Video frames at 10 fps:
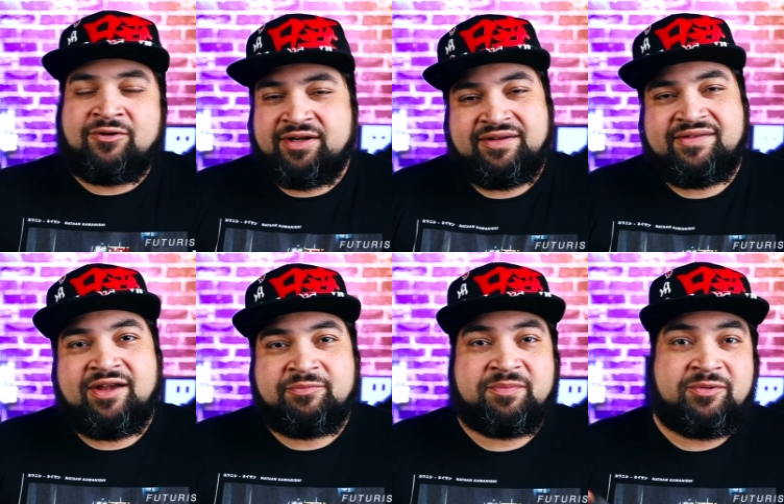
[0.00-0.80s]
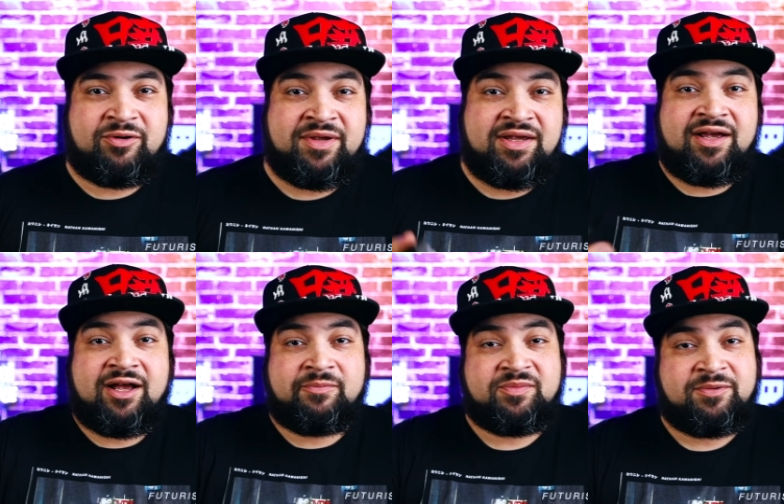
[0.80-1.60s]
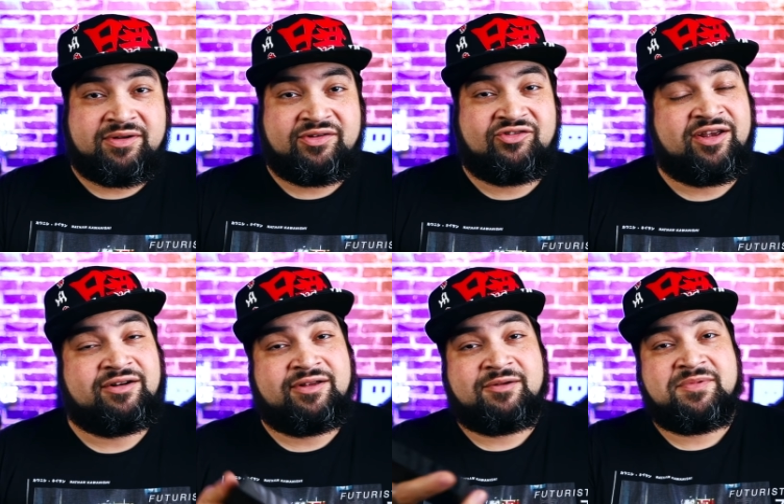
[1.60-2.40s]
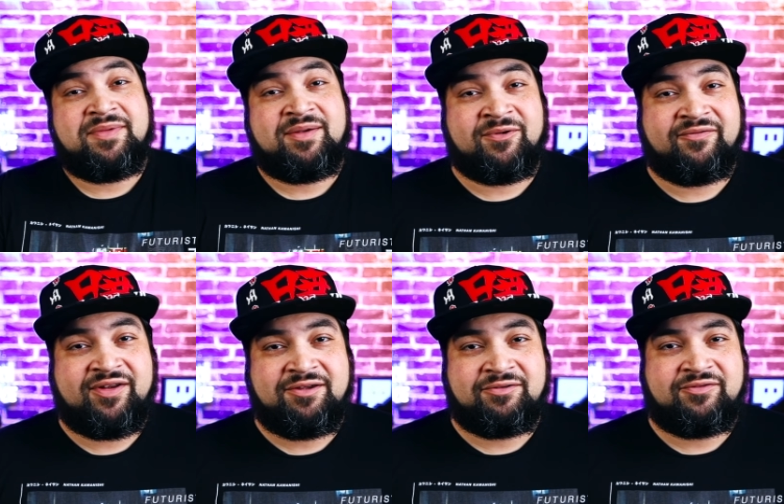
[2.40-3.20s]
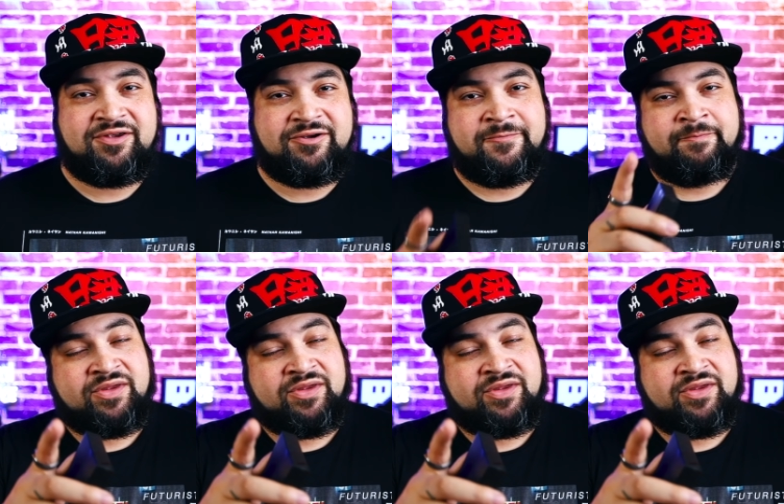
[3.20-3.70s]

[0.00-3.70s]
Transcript: All it does is help support me, help support this channel, help me make more videos for you.